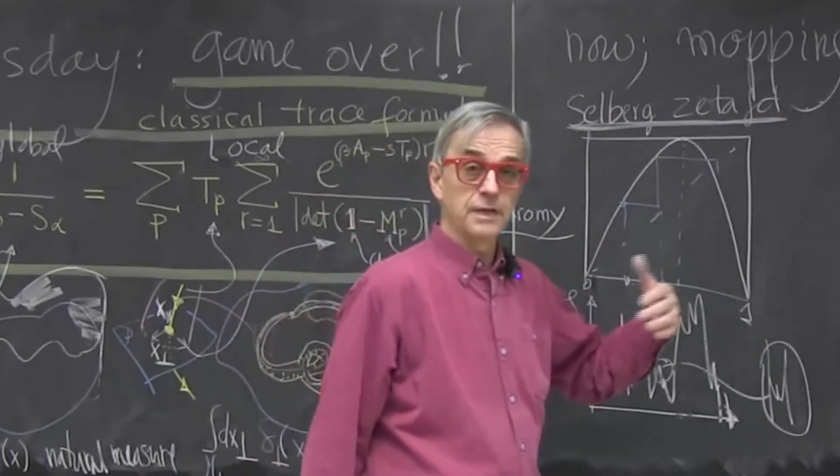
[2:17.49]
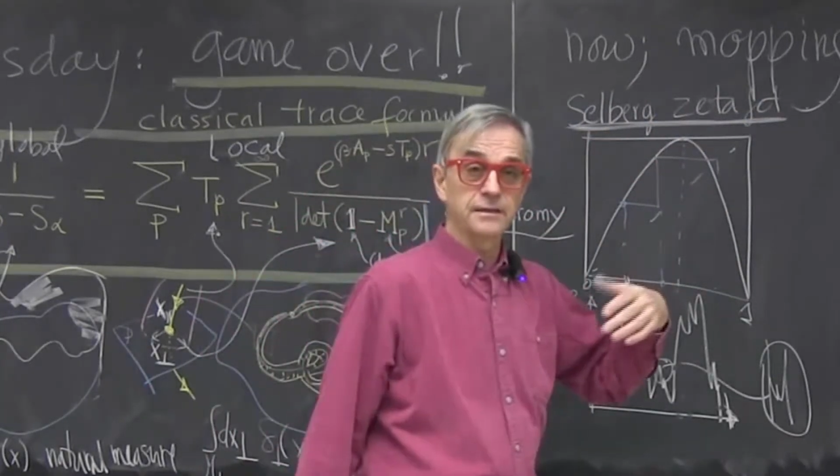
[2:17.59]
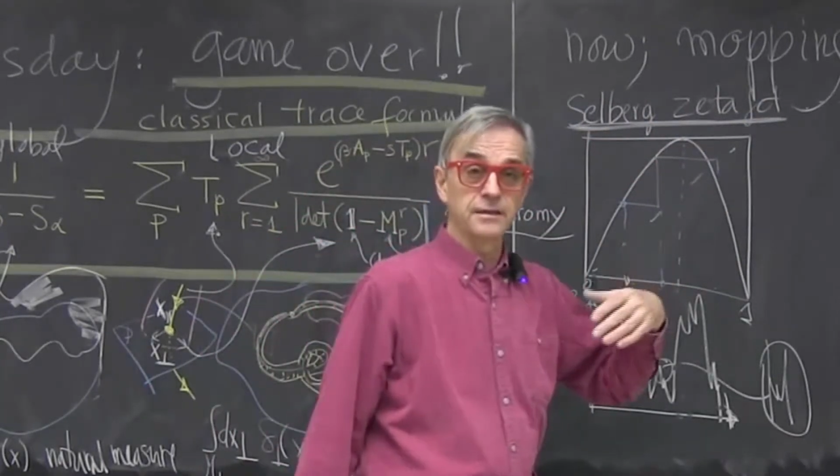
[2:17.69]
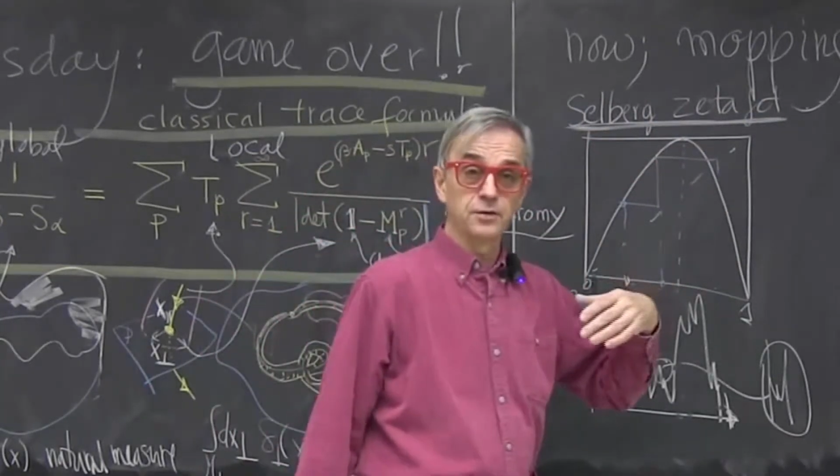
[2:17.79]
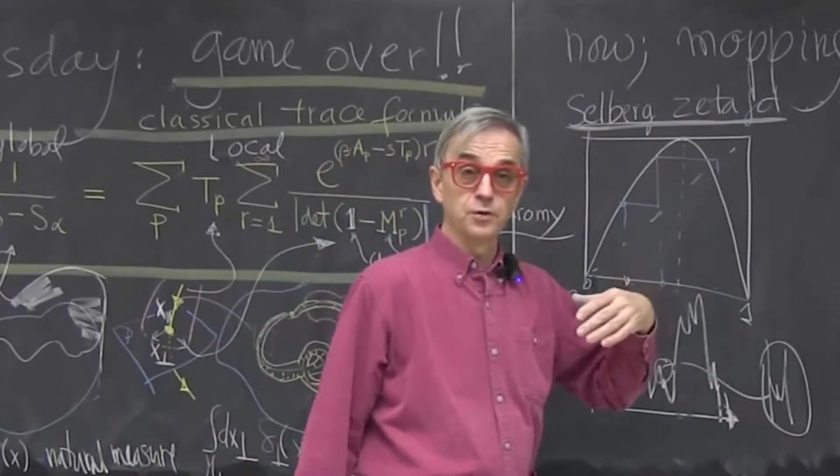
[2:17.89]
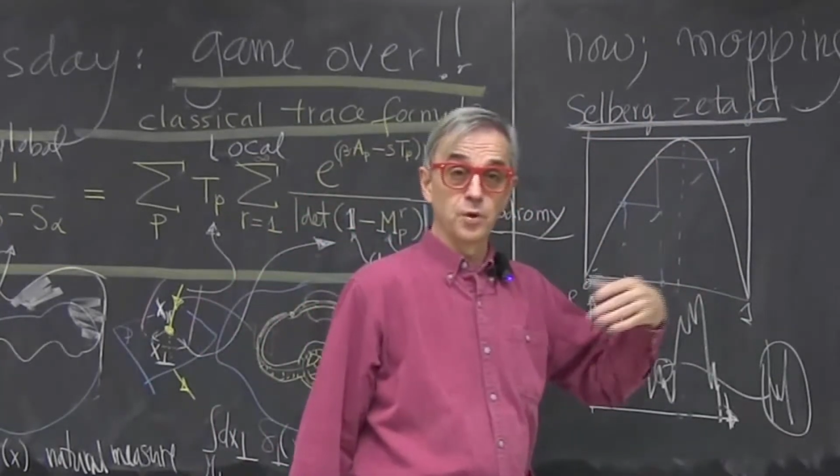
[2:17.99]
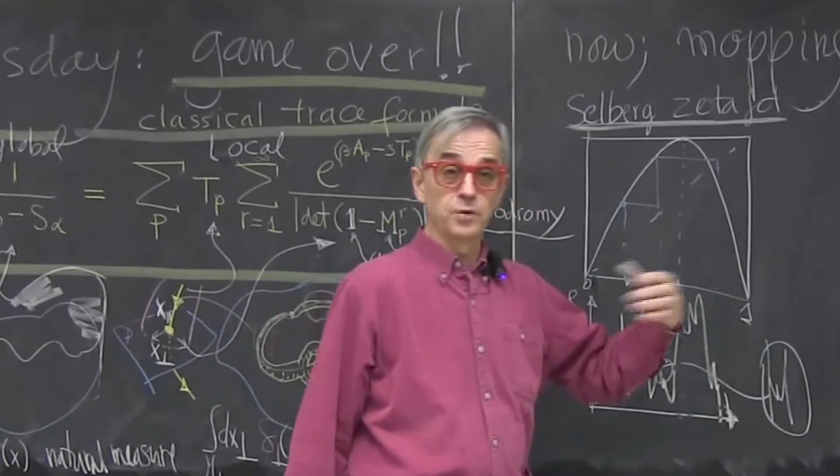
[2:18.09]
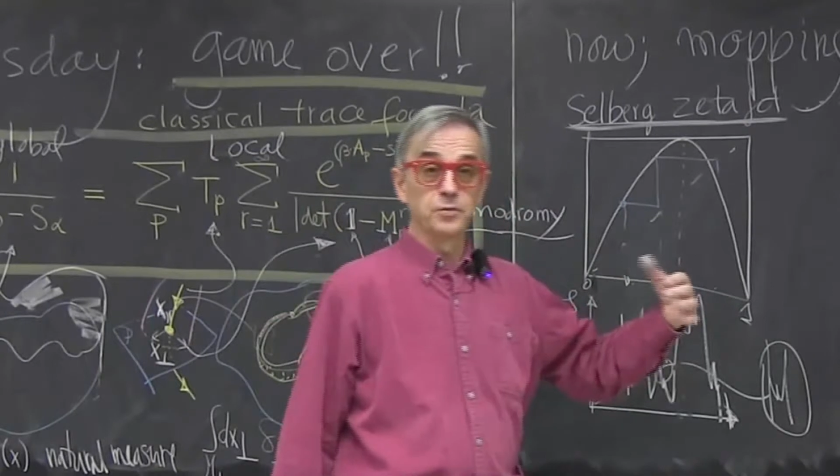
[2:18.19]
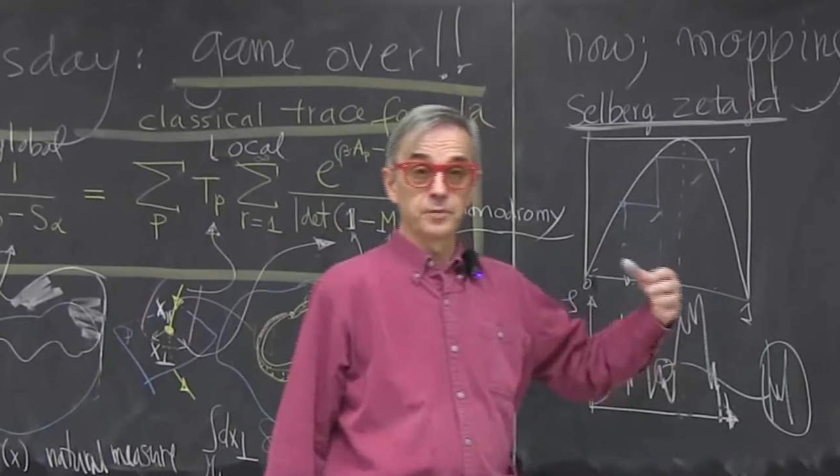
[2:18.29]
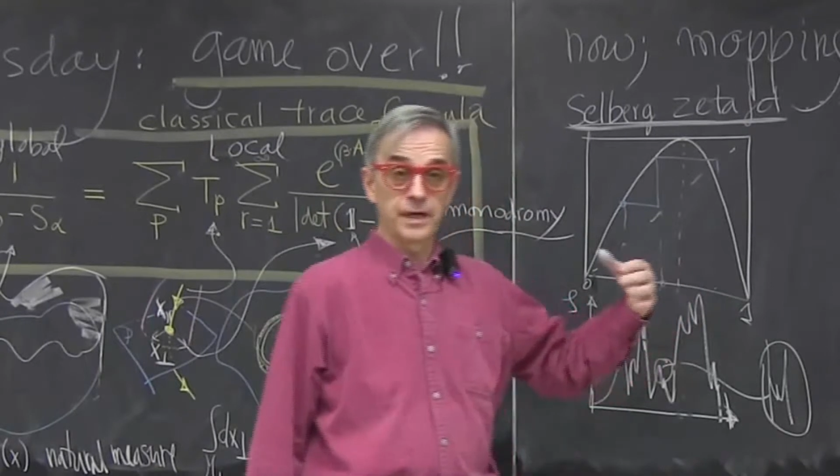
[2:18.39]
connected to
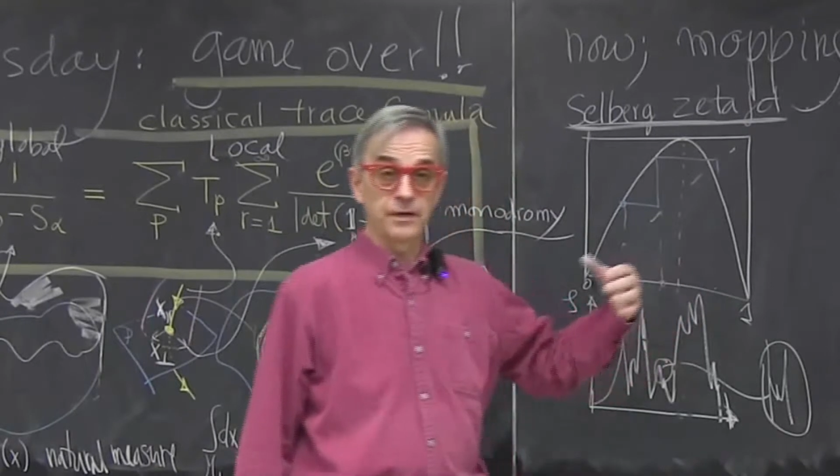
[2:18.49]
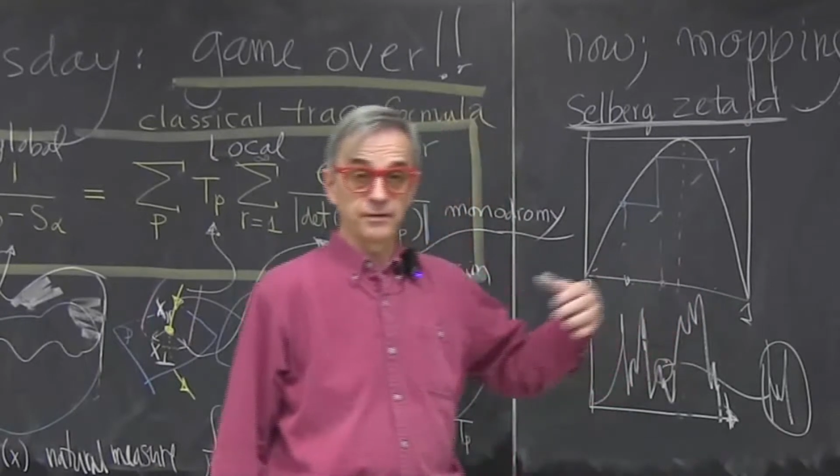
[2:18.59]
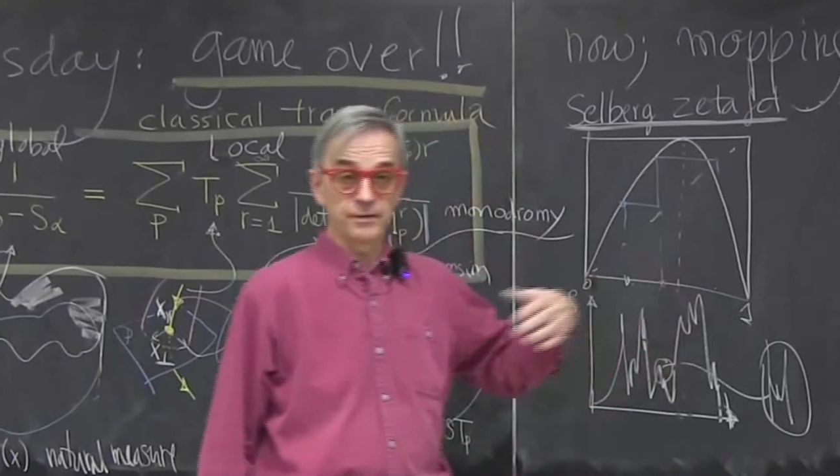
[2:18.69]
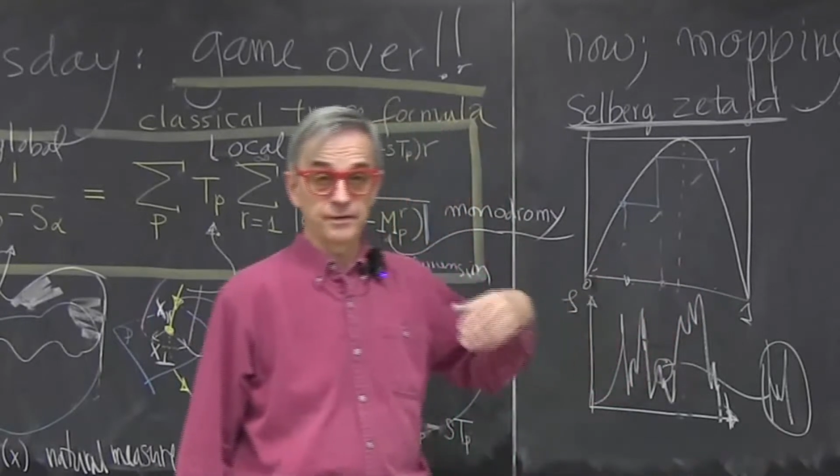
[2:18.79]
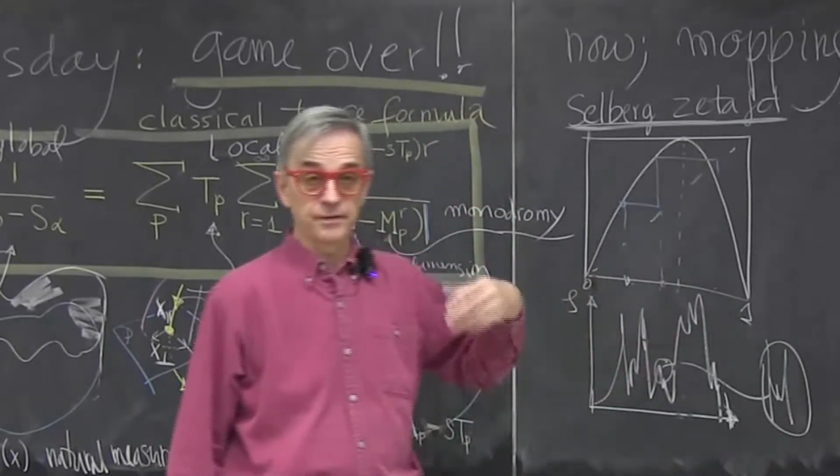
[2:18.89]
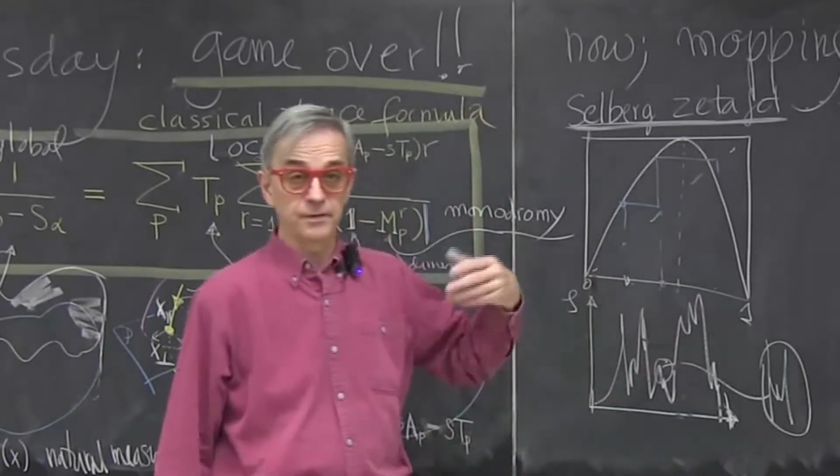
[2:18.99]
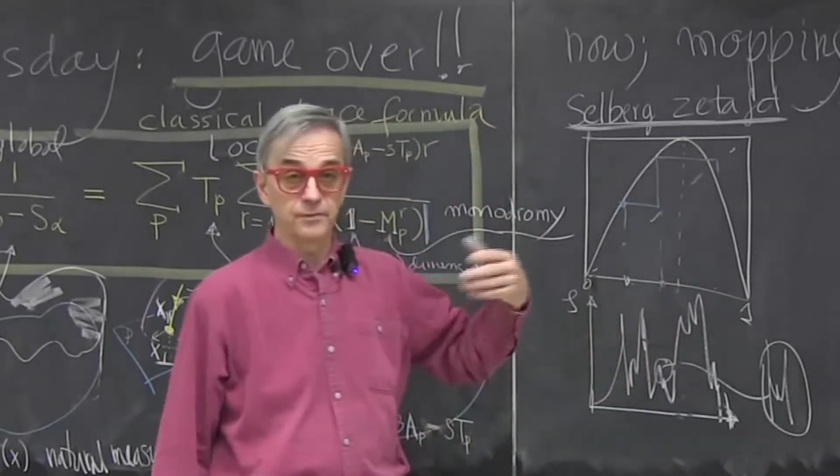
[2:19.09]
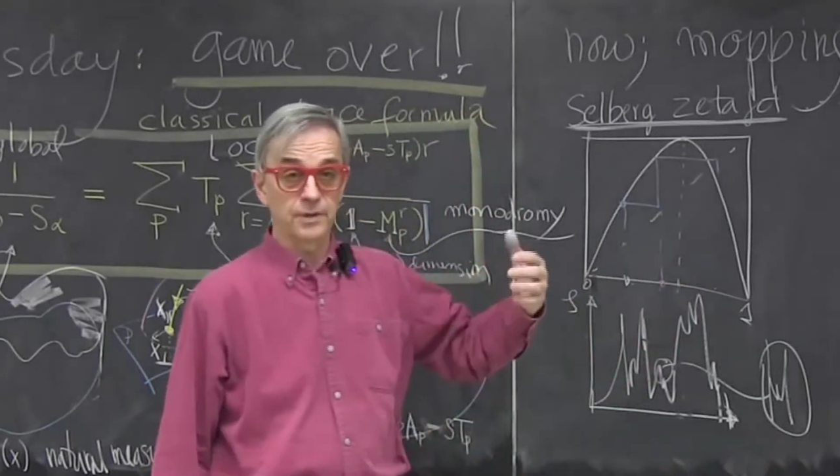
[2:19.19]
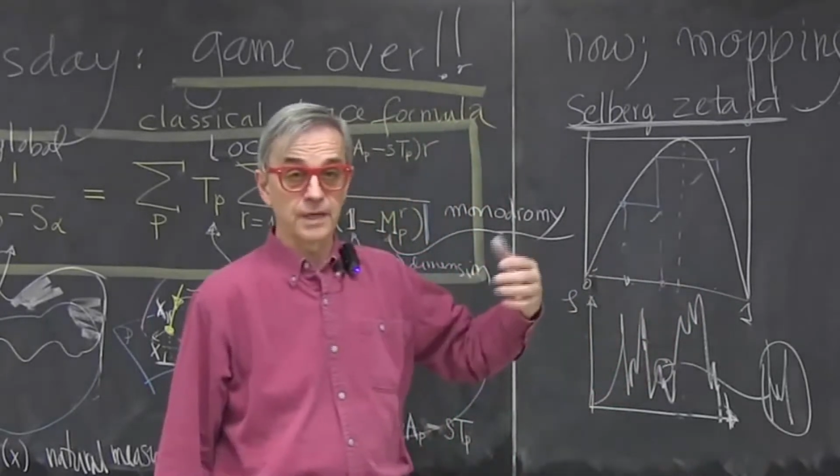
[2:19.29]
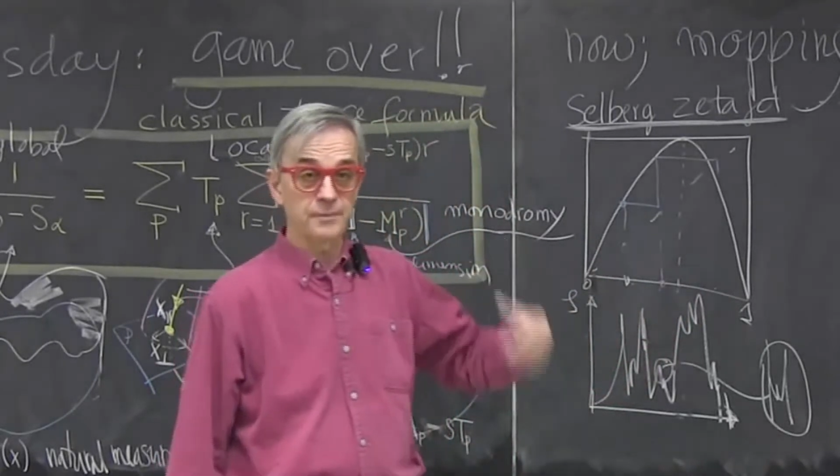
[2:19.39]
quantum chaos.
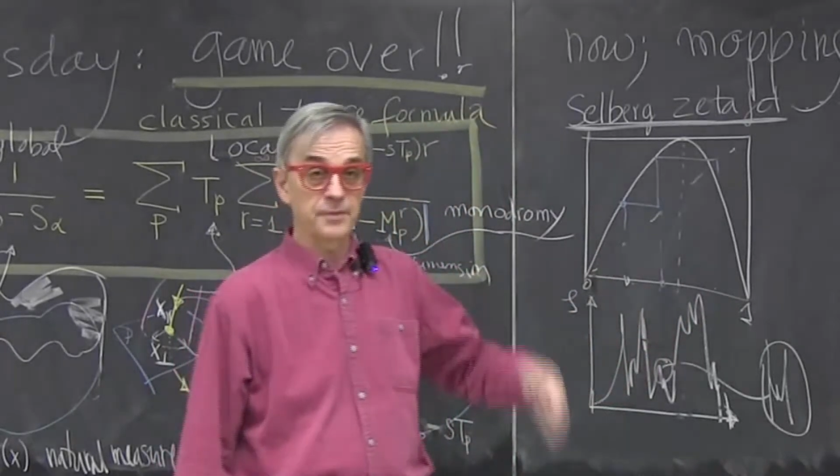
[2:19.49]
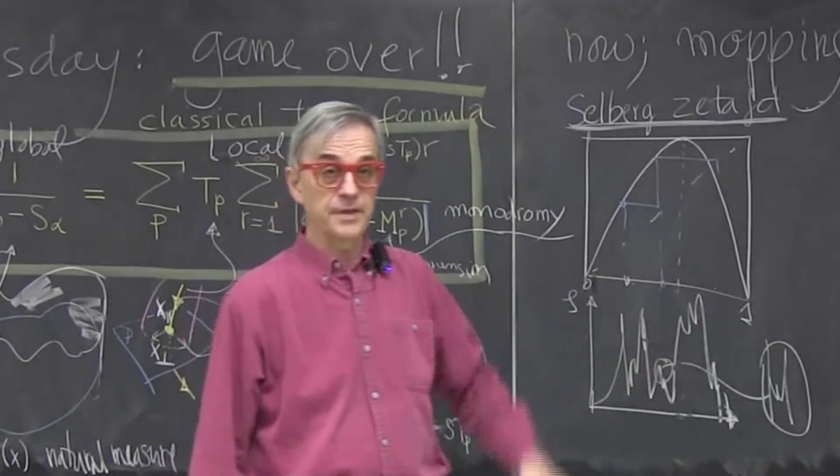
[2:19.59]
So what